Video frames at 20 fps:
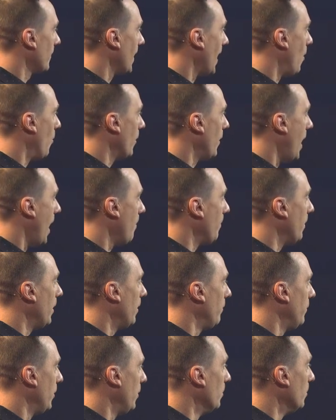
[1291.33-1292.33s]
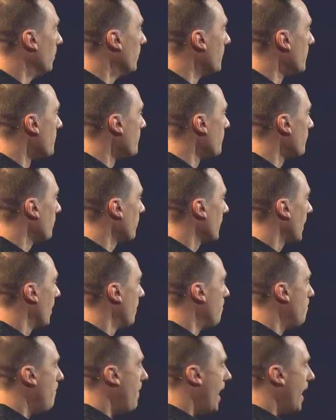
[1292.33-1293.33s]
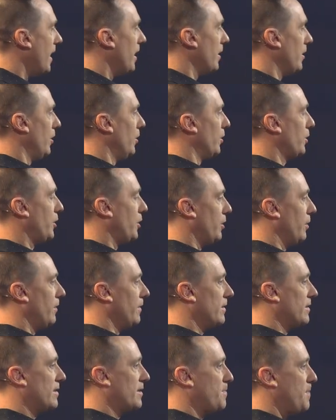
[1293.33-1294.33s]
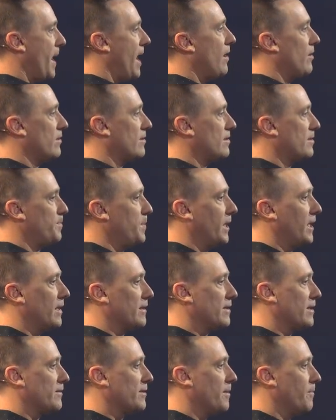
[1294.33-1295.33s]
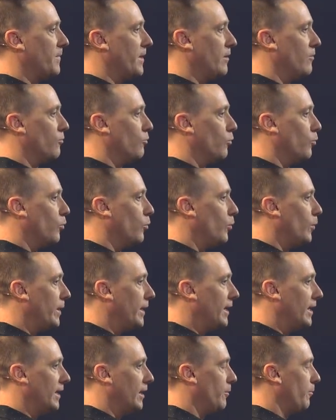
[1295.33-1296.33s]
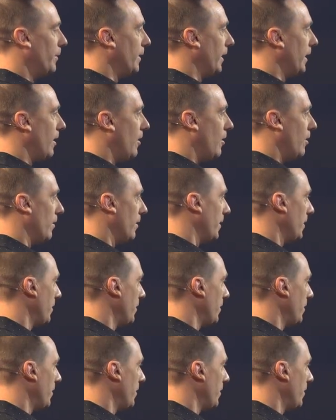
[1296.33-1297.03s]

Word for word: I wonder how many of you met your current spouse because of something really hard in